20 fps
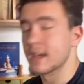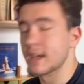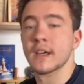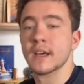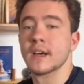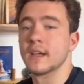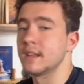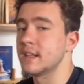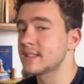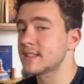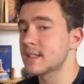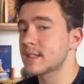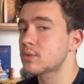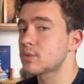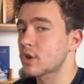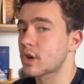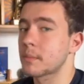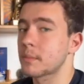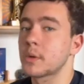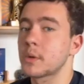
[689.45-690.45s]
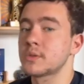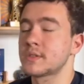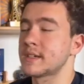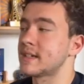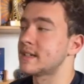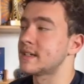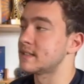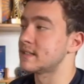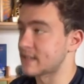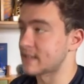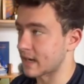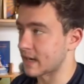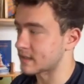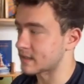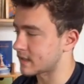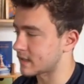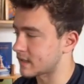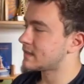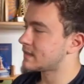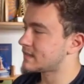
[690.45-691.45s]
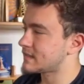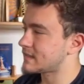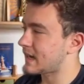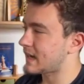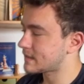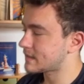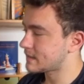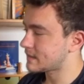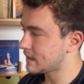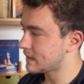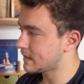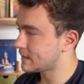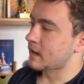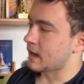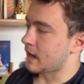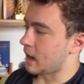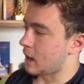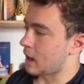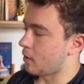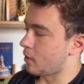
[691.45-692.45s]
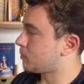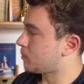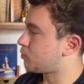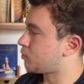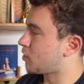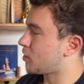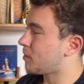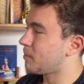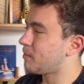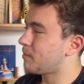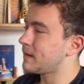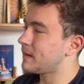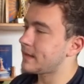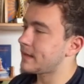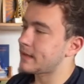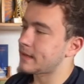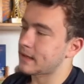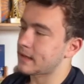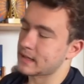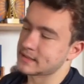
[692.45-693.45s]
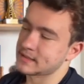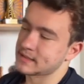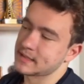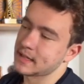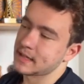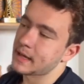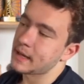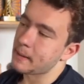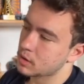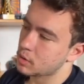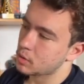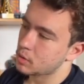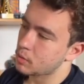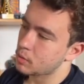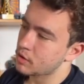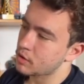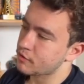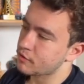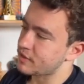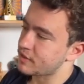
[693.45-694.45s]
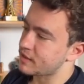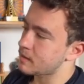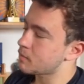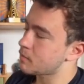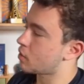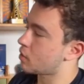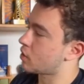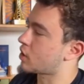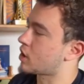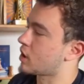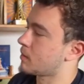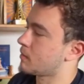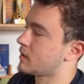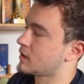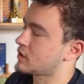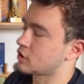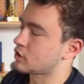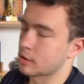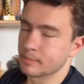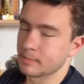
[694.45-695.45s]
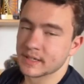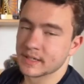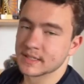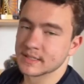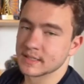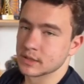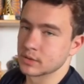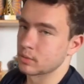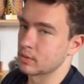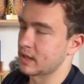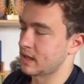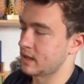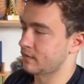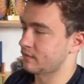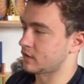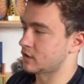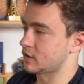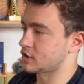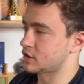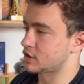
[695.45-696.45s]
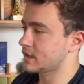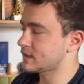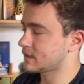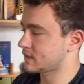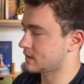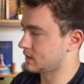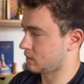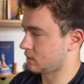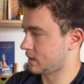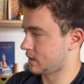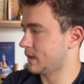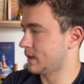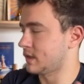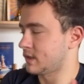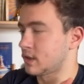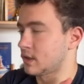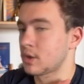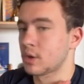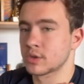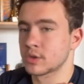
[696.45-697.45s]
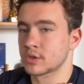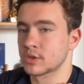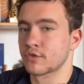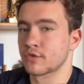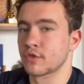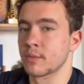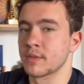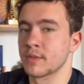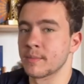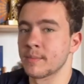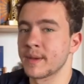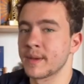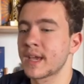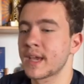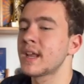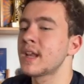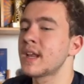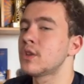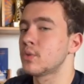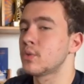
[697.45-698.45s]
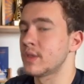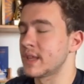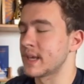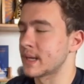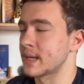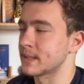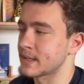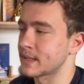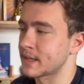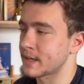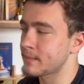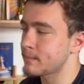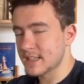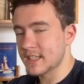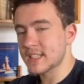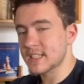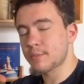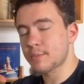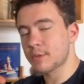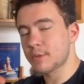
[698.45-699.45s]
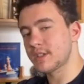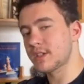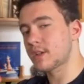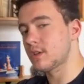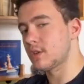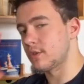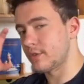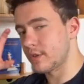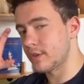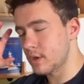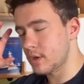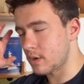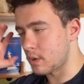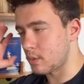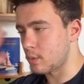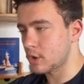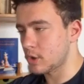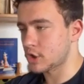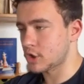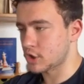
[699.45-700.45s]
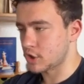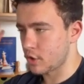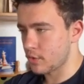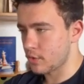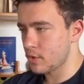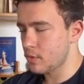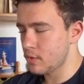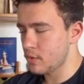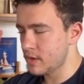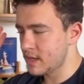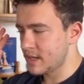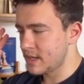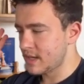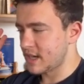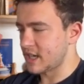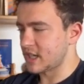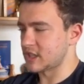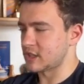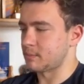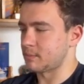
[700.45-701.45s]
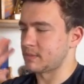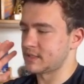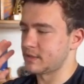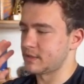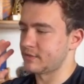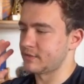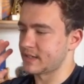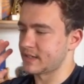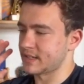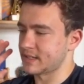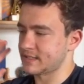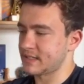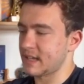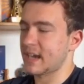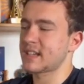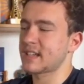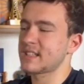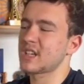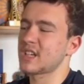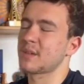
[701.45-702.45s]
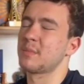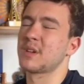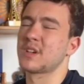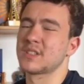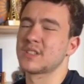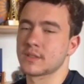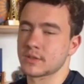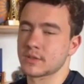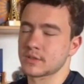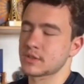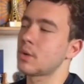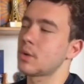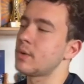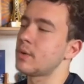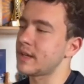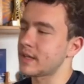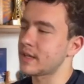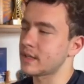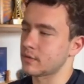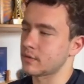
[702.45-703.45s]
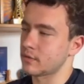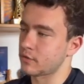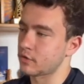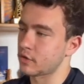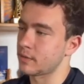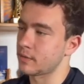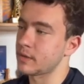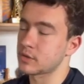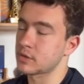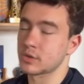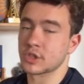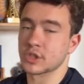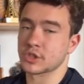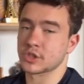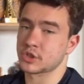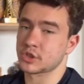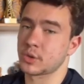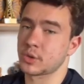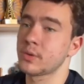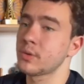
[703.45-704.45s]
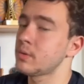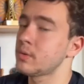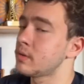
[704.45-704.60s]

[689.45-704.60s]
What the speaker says: Let's now talk about tactics. Tactics are probably, I'd say, one of the more common topics that you'll have in chess. Okay, it goes from the beginning to the end game. This particular video, I won't show you a specific tactic because there's no need for me to just show you.